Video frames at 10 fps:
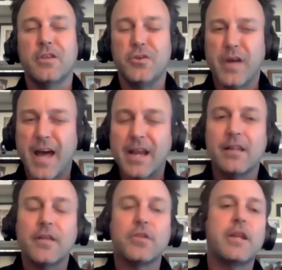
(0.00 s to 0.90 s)
you kind of
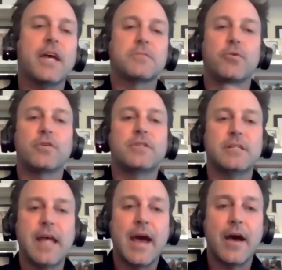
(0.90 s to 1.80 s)
let the next
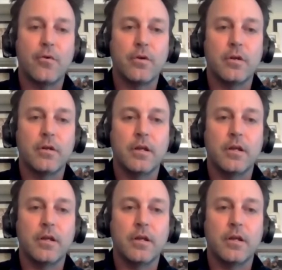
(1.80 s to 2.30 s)
person down.